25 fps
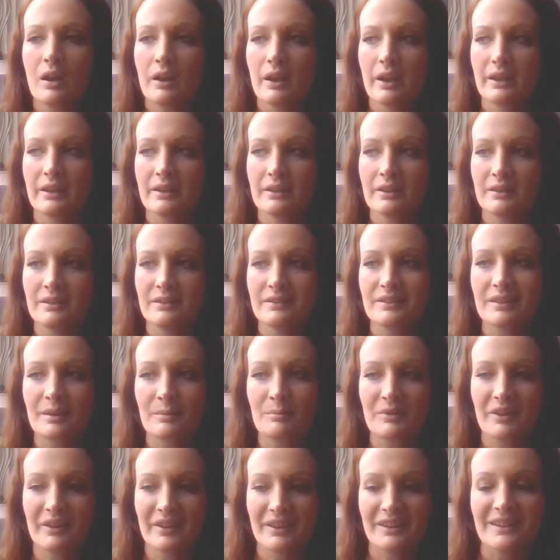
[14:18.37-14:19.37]
And I'm
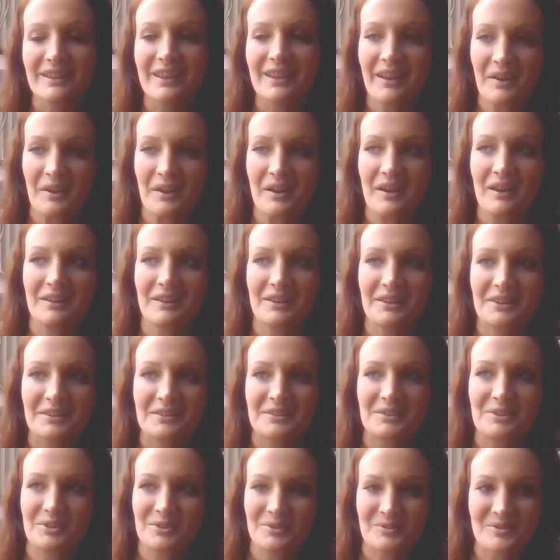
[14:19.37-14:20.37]
like, yeah,
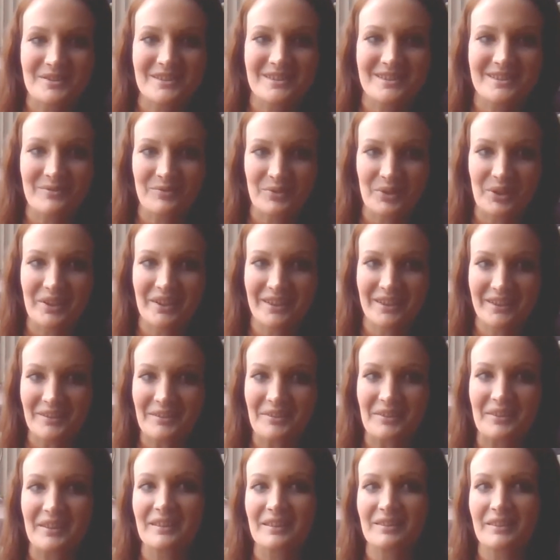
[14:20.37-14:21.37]
you're receiving
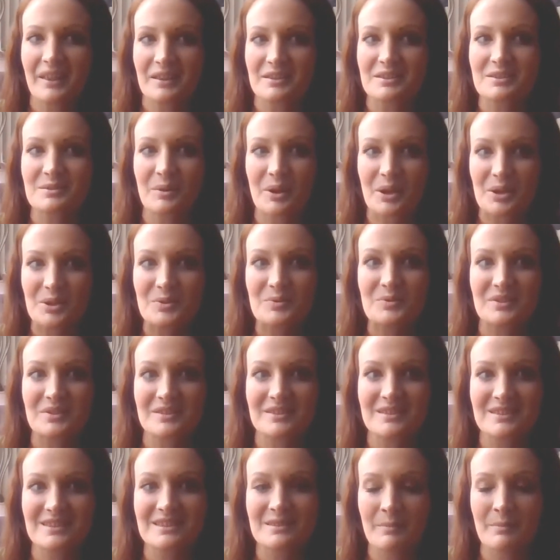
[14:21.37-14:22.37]
healing. That's why you
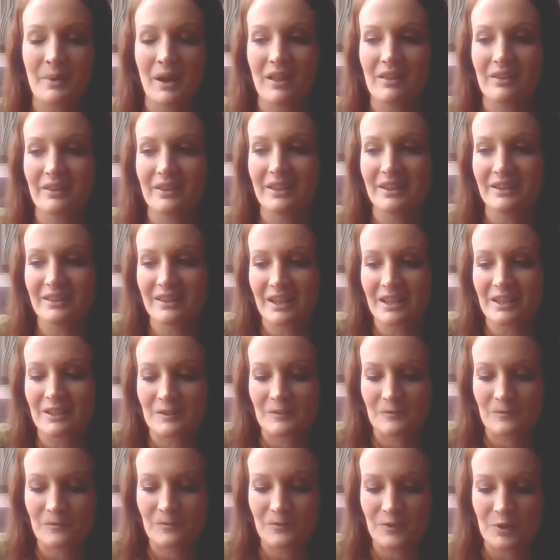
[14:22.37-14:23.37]
can smell it, and they can
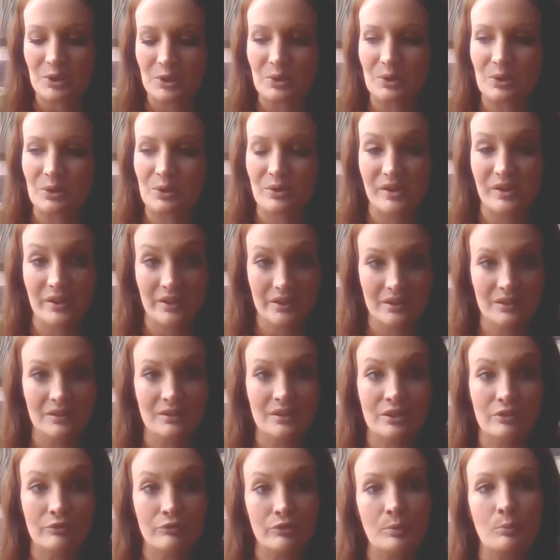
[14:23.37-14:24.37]
feel the
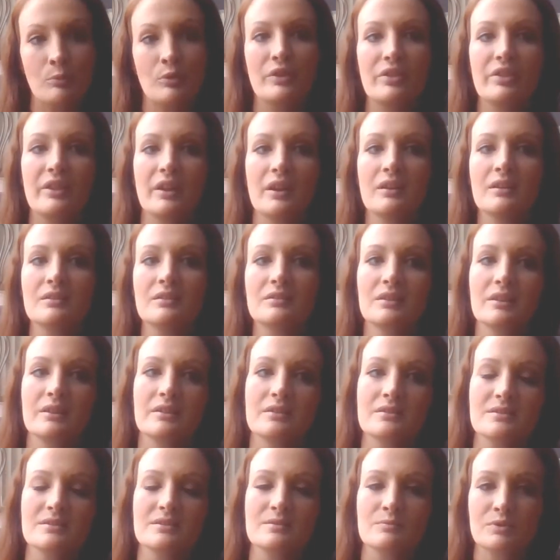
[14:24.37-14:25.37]
healing from within.
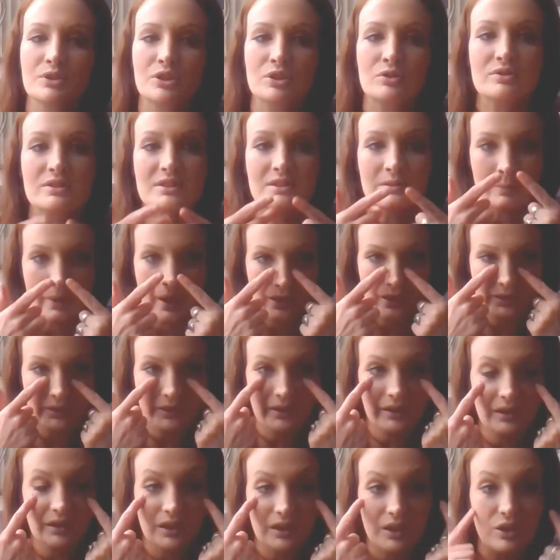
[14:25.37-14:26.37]
Because when you smell
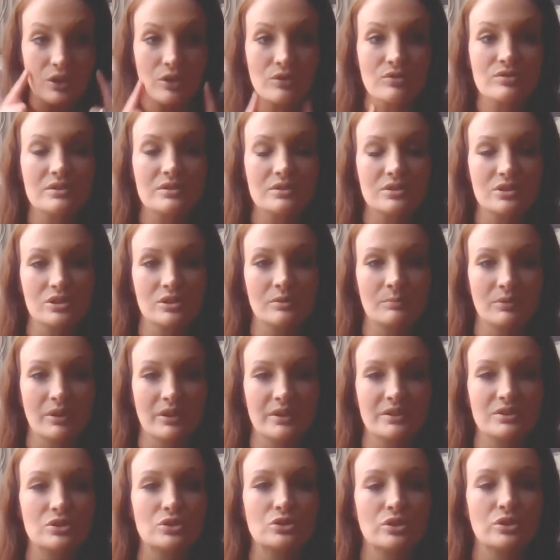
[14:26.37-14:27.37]
it, it goes into your
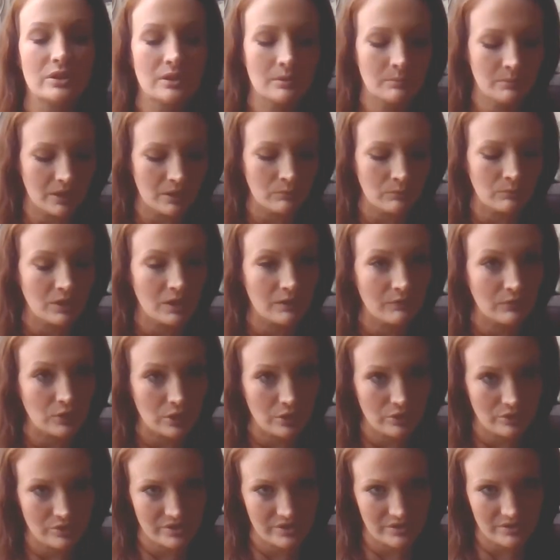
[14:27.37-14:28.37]
bloodstream, and whenever
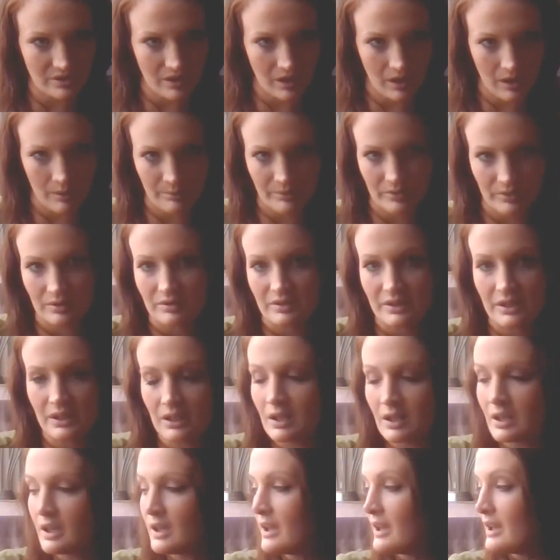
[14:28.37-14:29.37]
you use it topically,
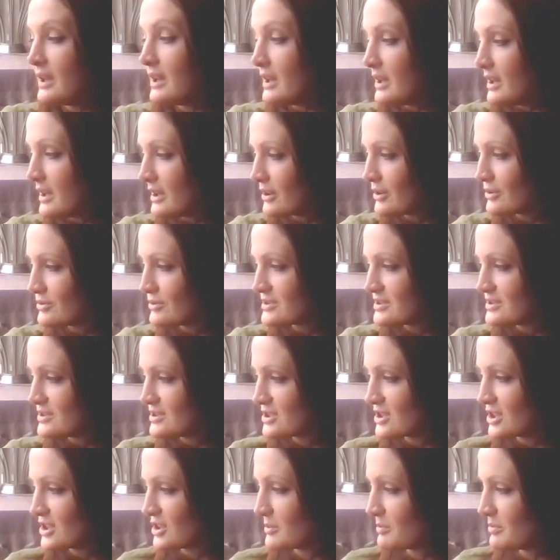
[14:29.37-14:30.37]
it goes
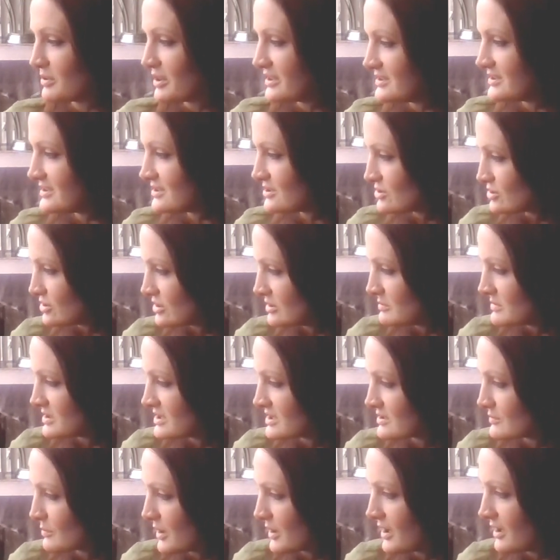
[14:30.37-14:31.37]
into your bloodstream
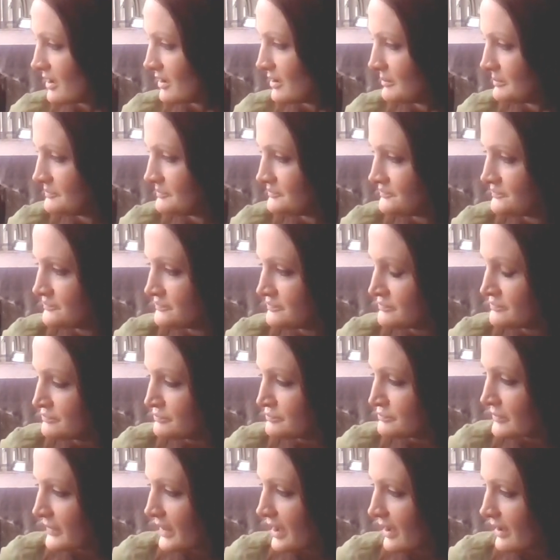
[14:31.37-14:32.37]
as well.
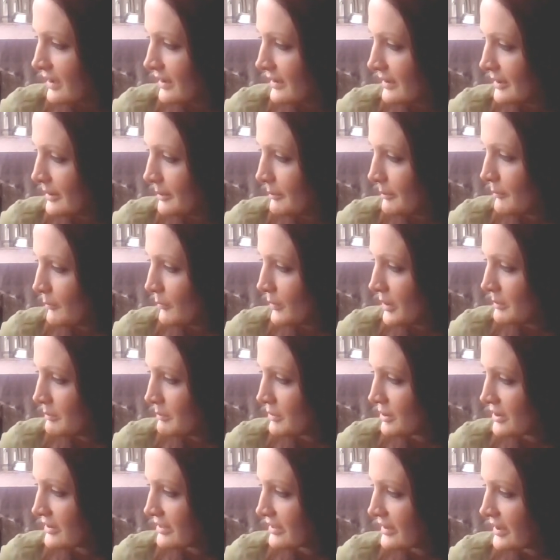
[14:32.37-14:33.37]
One
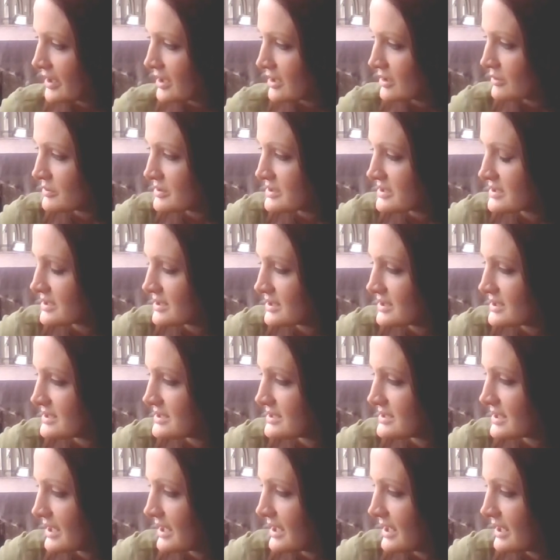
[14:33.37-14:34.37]
other thing I was going to
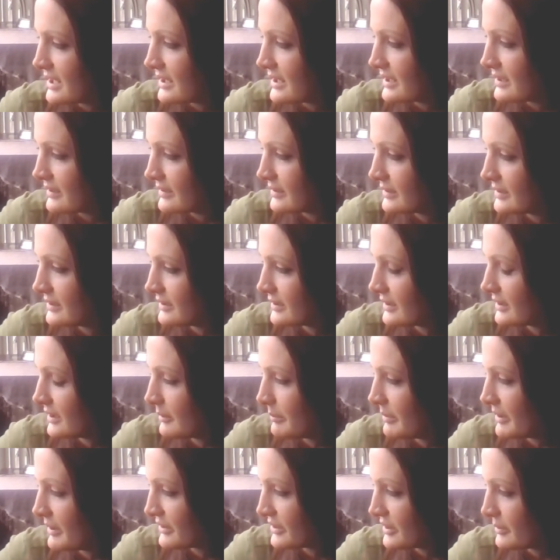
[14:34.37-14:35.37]
say
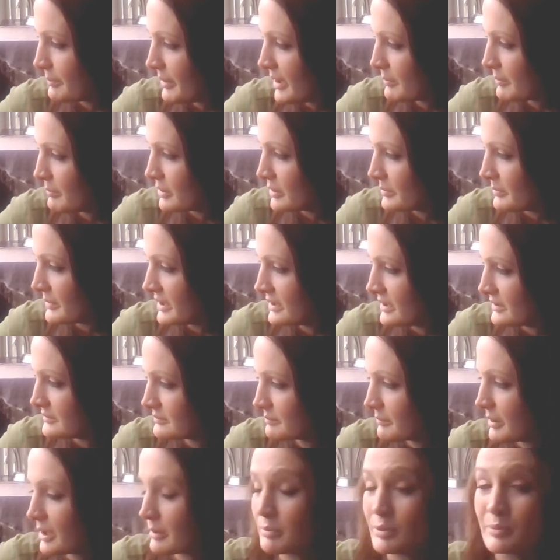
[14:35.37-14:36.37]
about the peppermint.
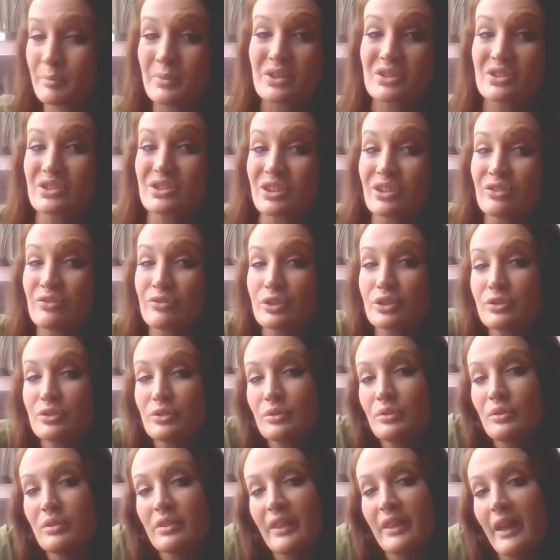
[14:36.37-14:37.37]
Peppermint's good for
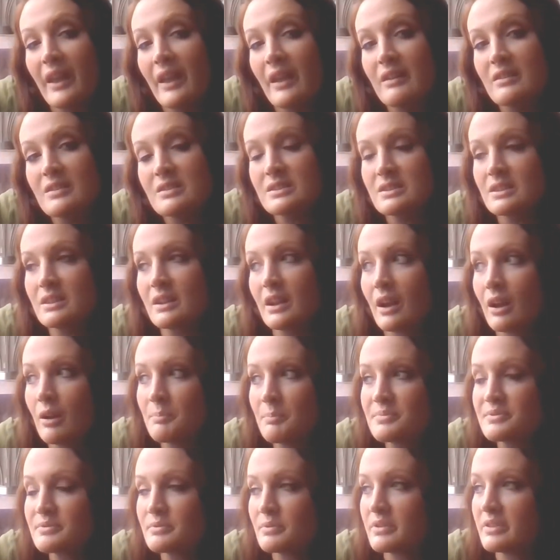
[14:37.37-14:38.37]
toothaches. It
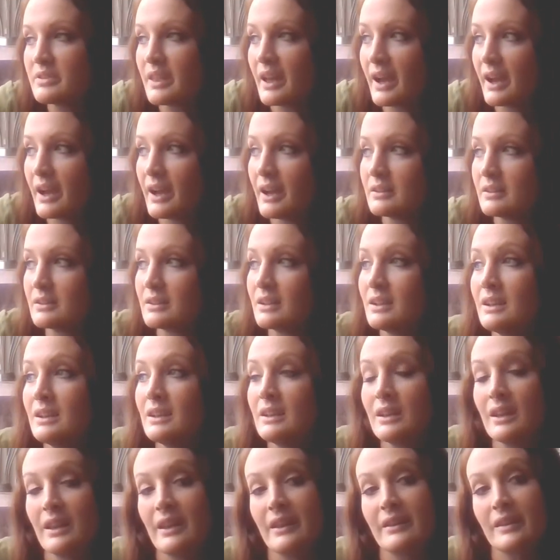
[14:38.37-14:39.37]
helps with that.
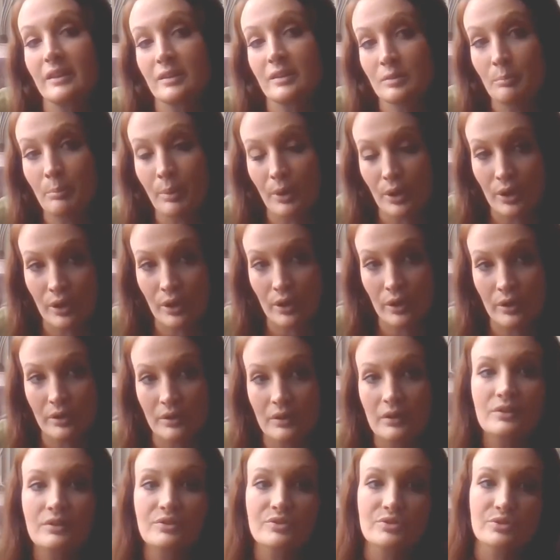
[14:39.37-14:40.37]
It can burn,
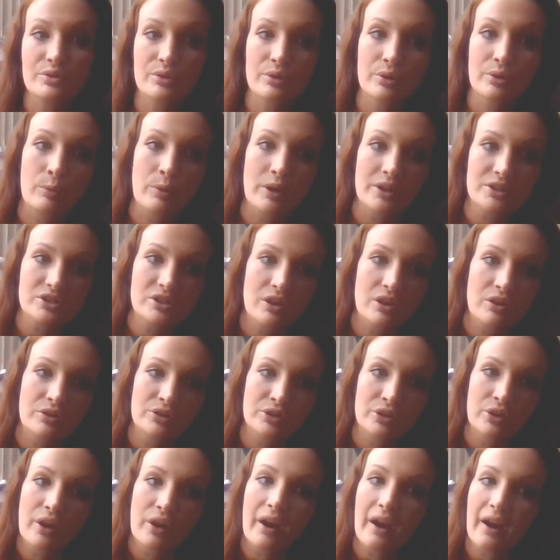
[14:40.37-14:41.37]
so watch out in
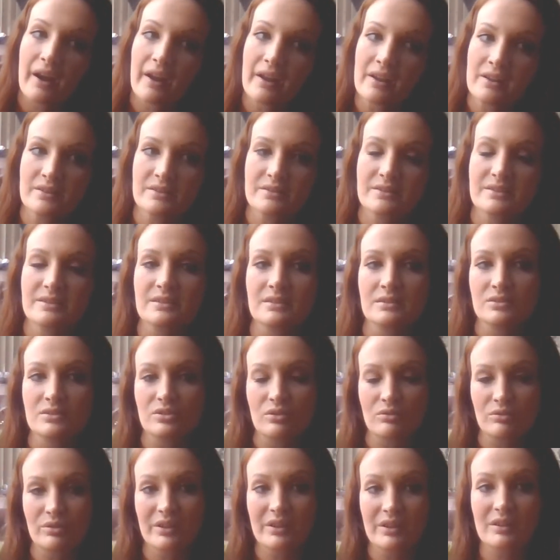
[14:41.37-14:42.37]
your eyes and
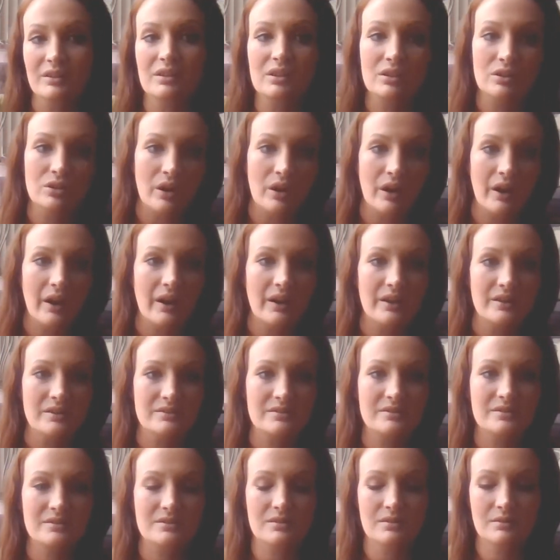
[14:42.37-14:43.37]
don't get it in your
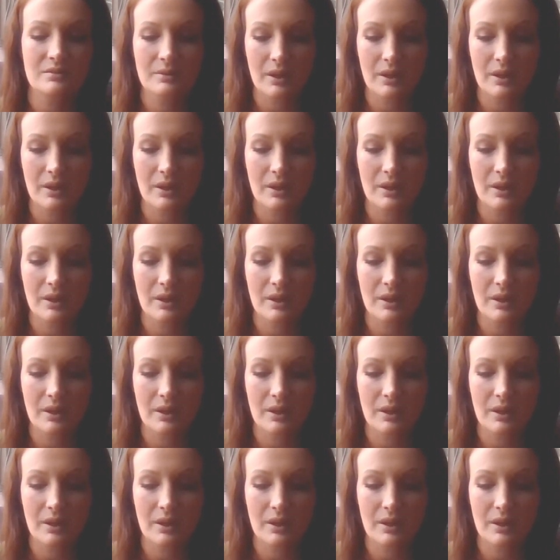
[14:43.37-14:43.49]
eyes.